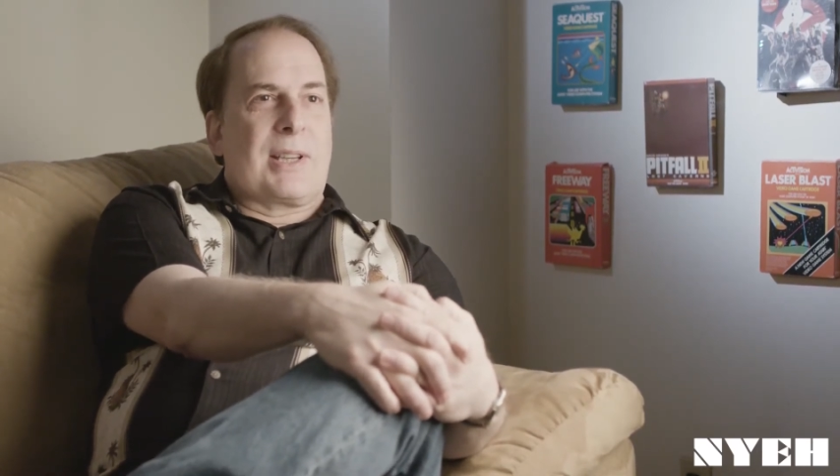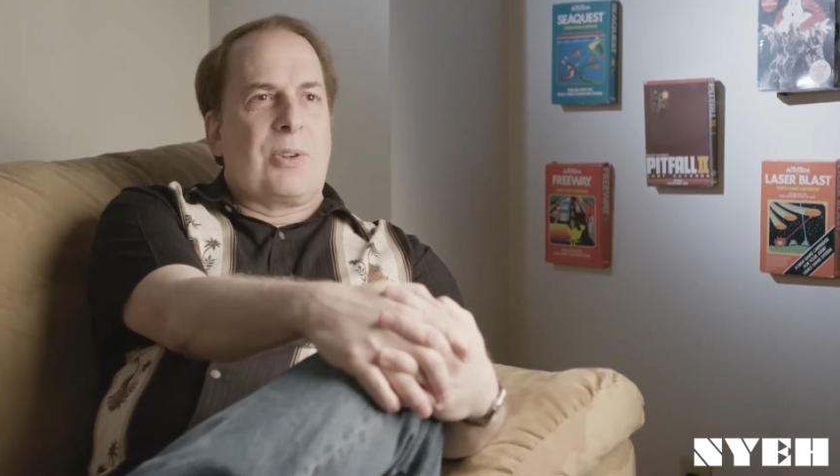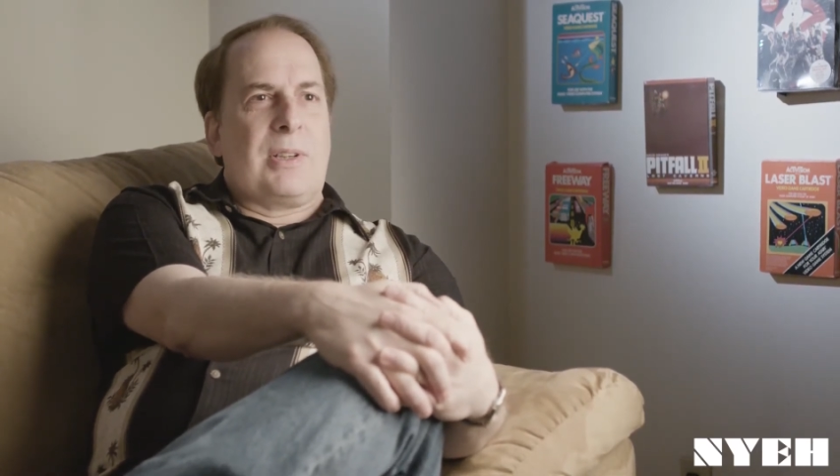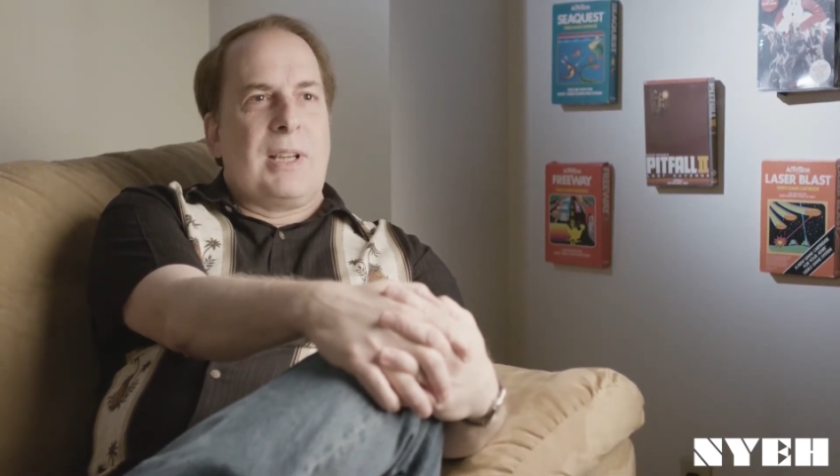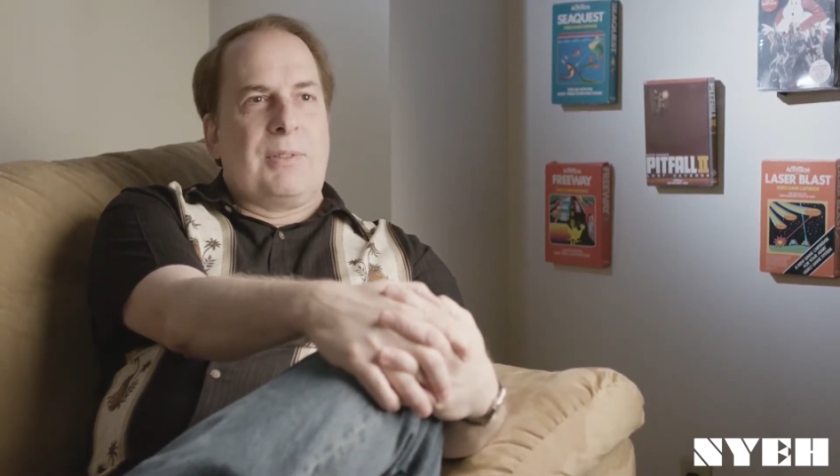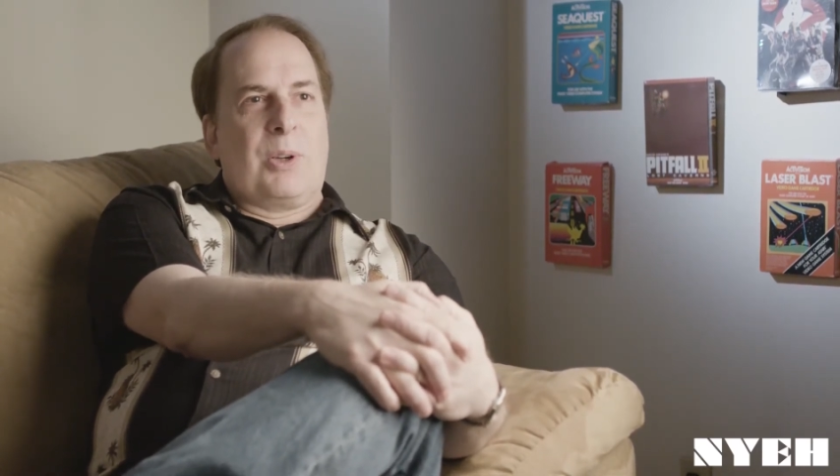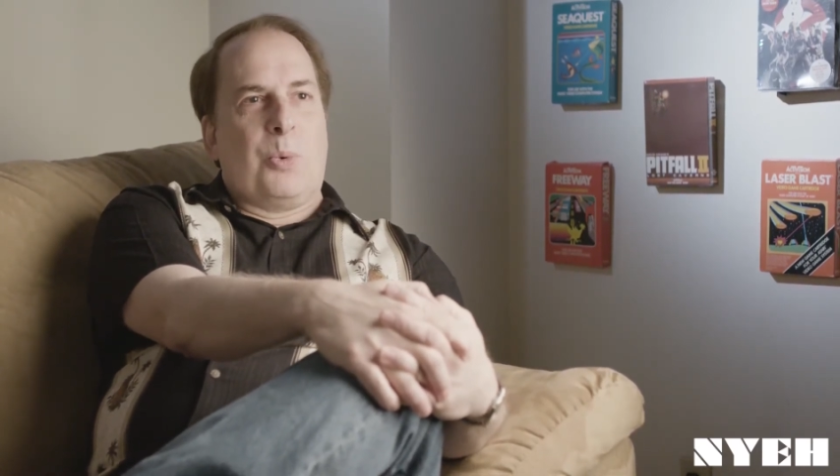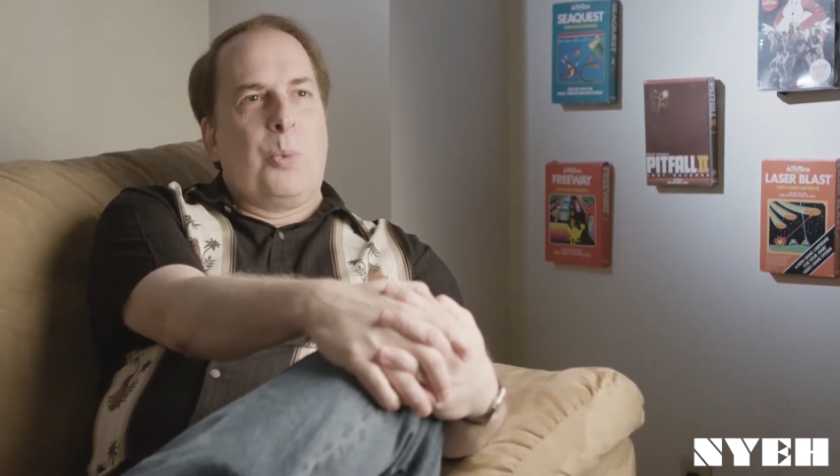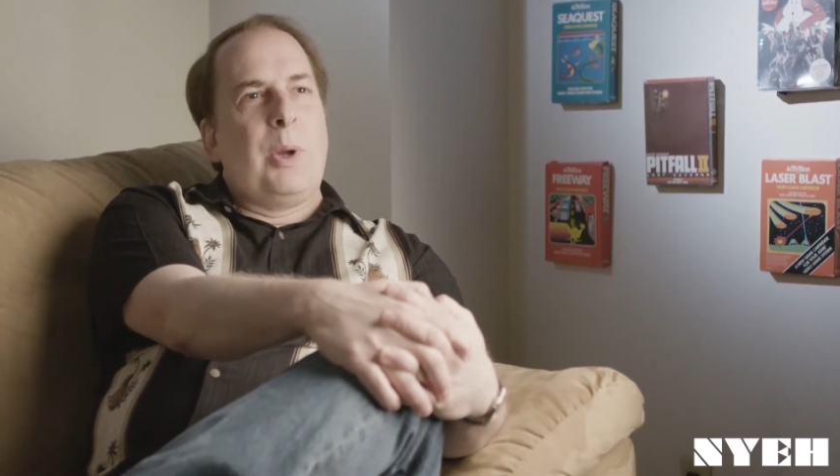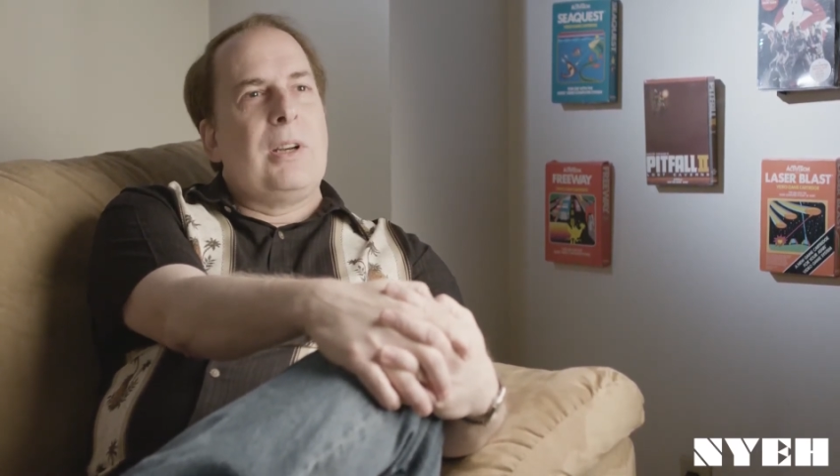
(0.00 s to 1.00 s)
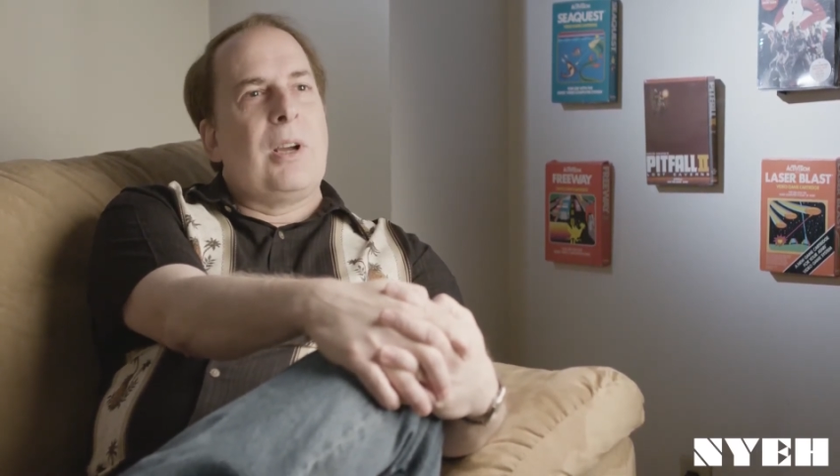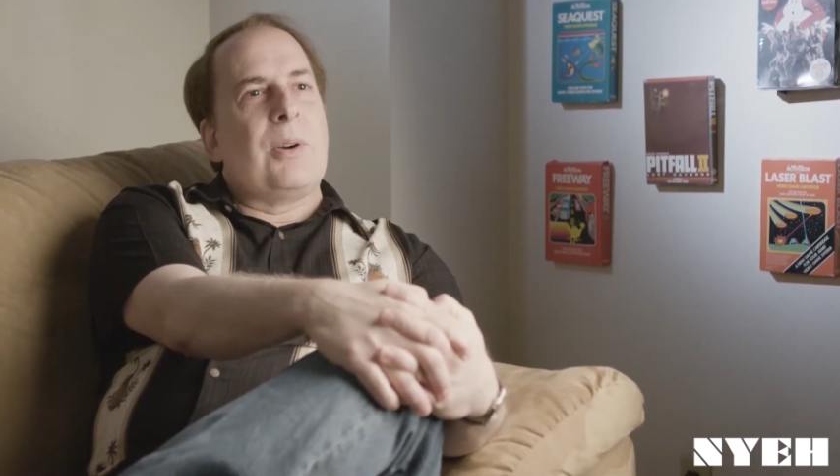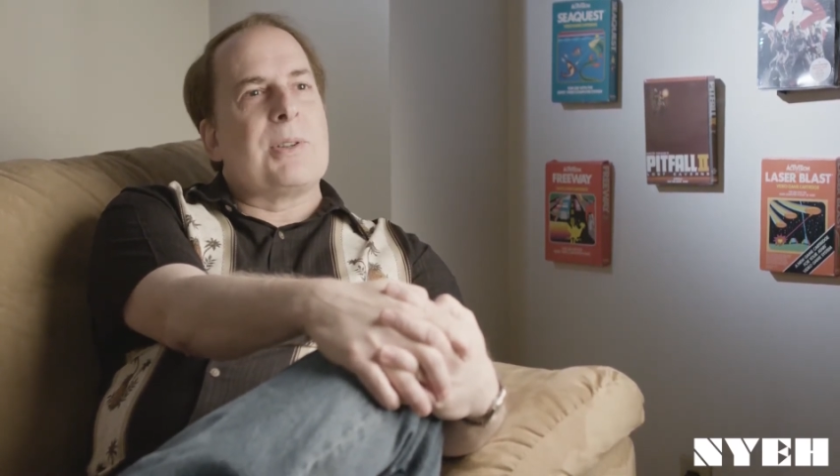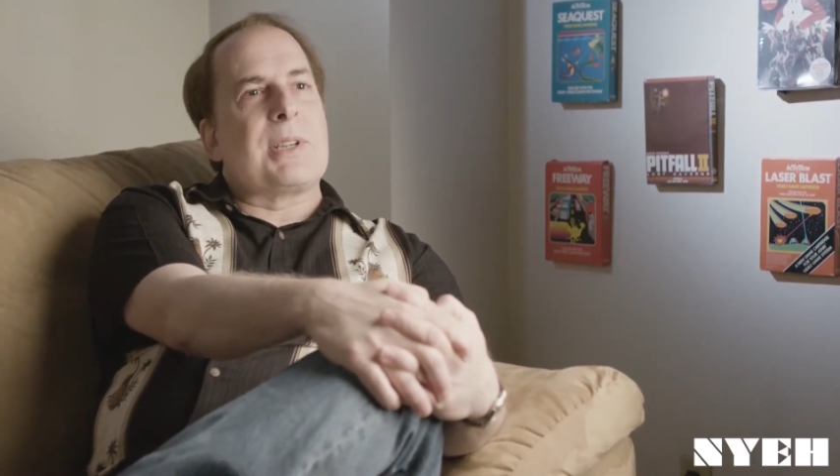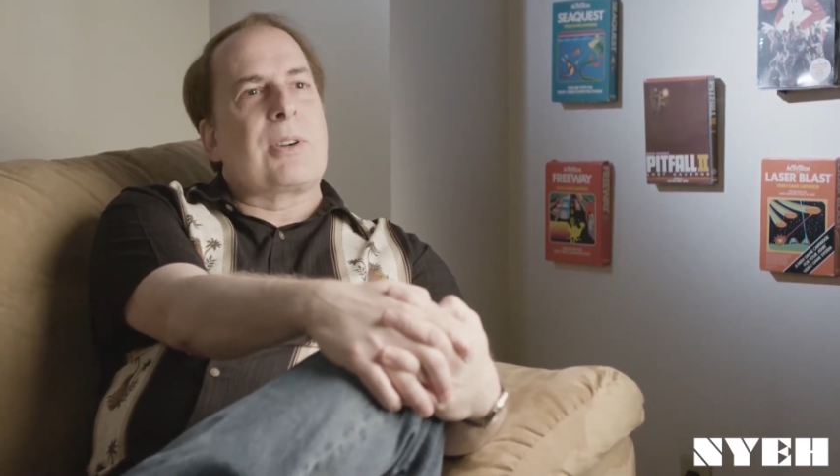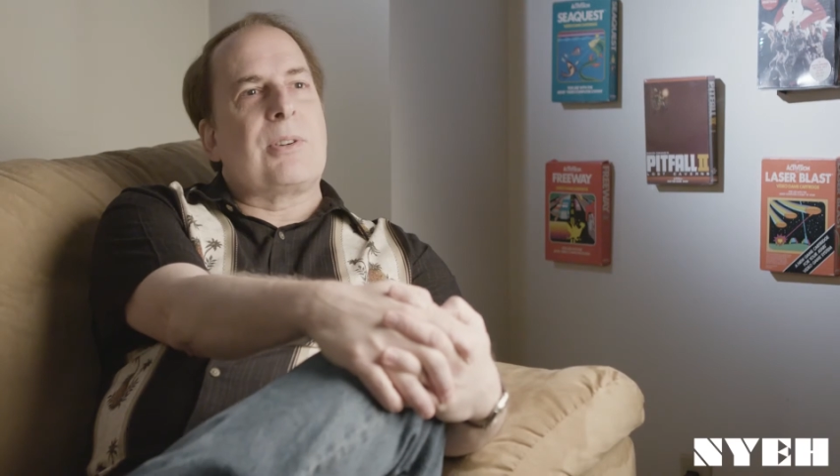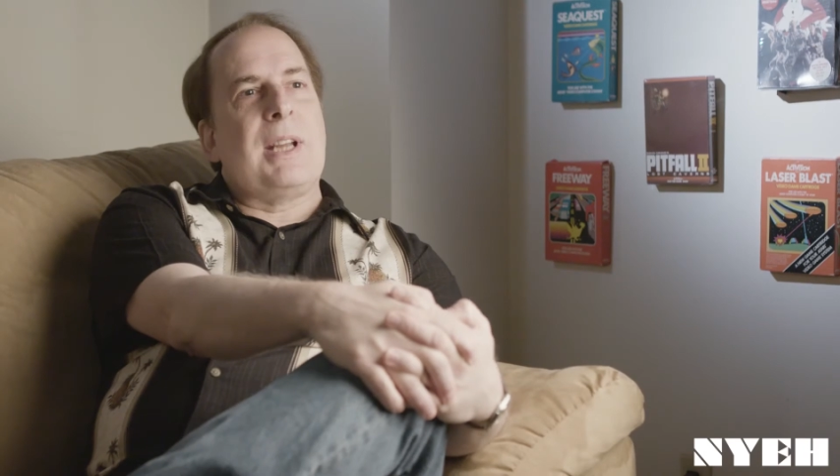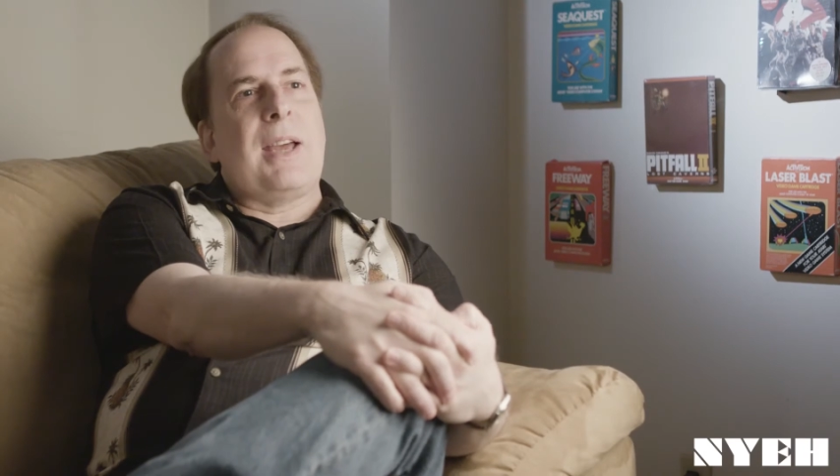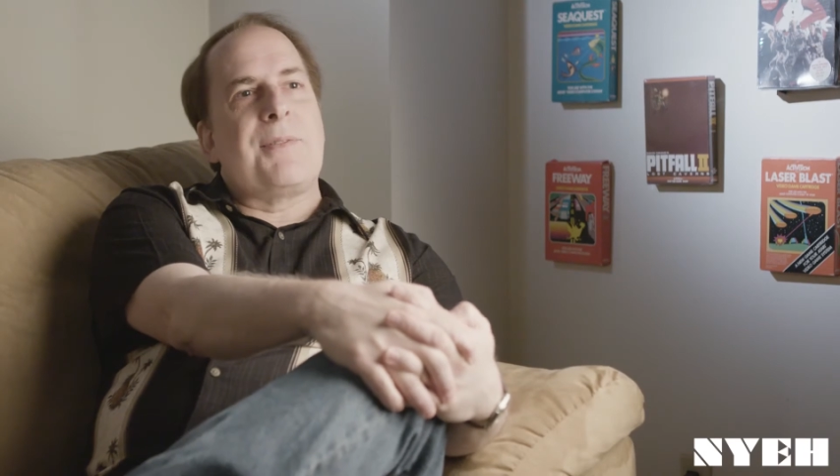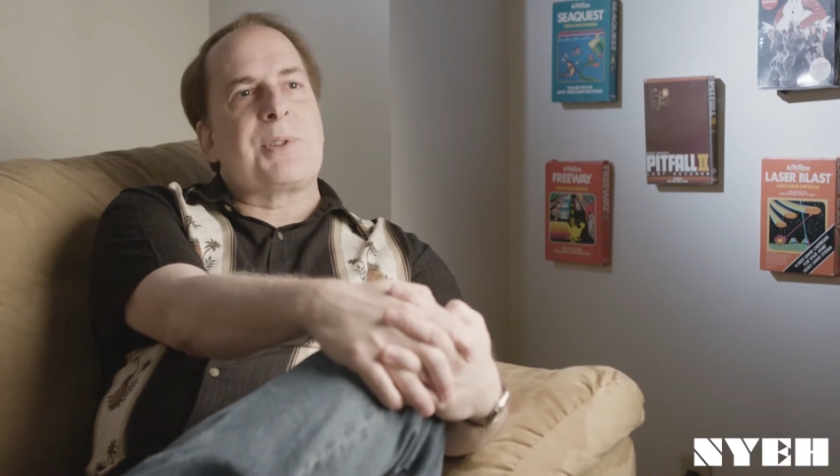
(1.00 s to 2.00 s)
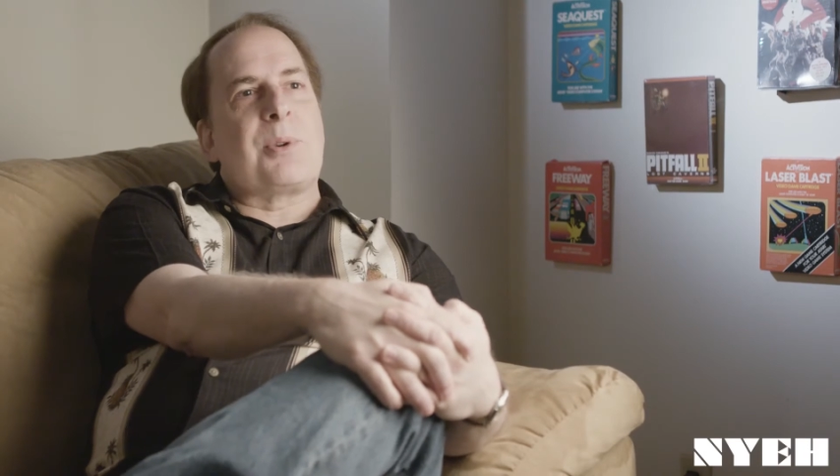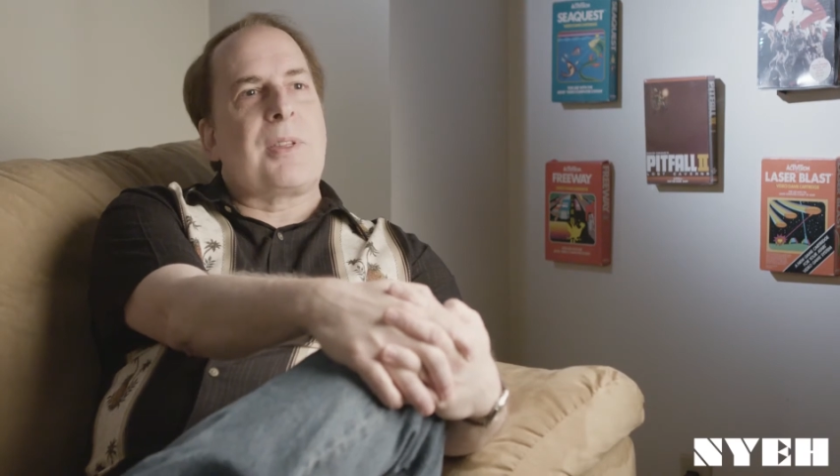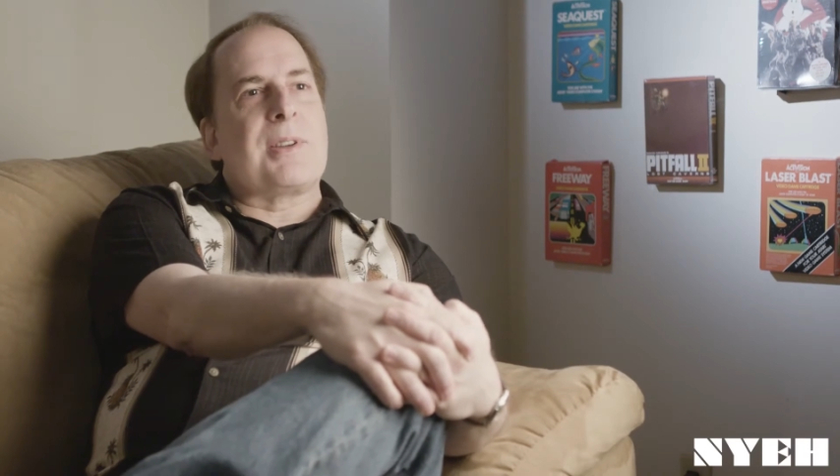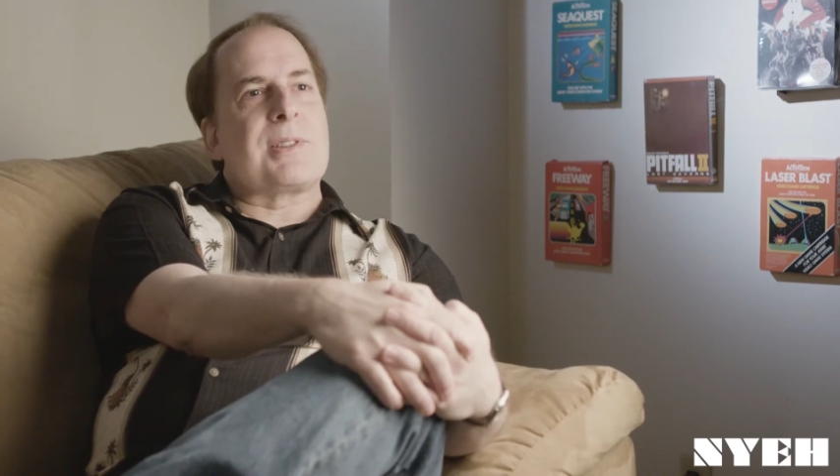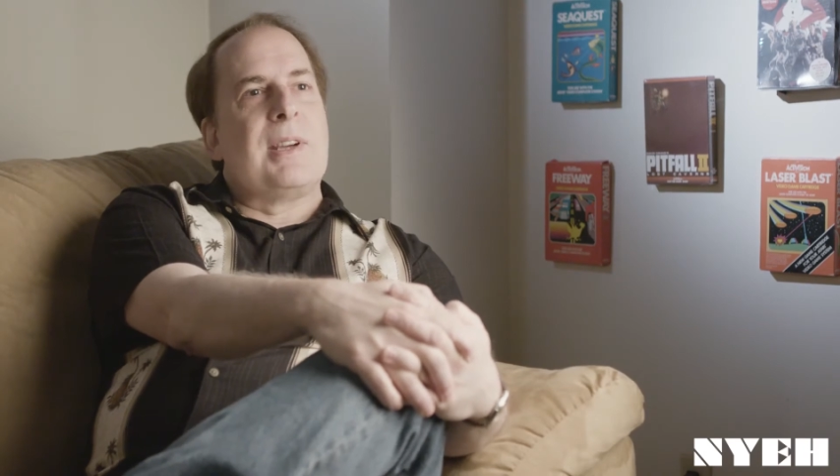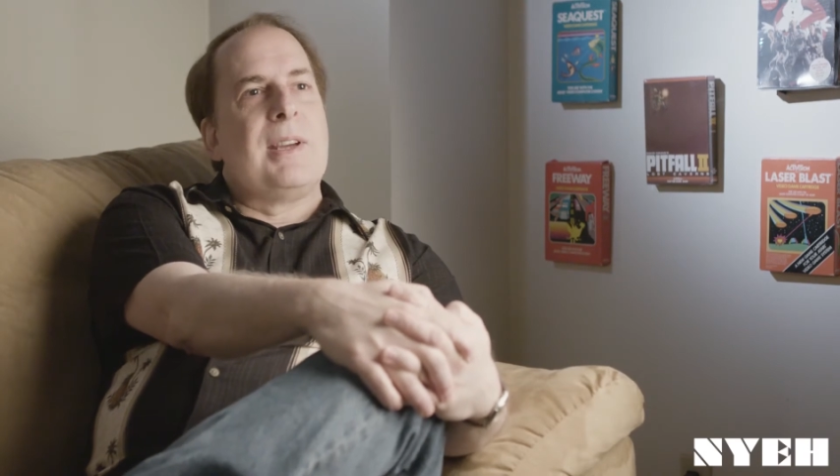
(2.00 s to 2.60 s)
I couldn't have little windows, I couldn't have sort of this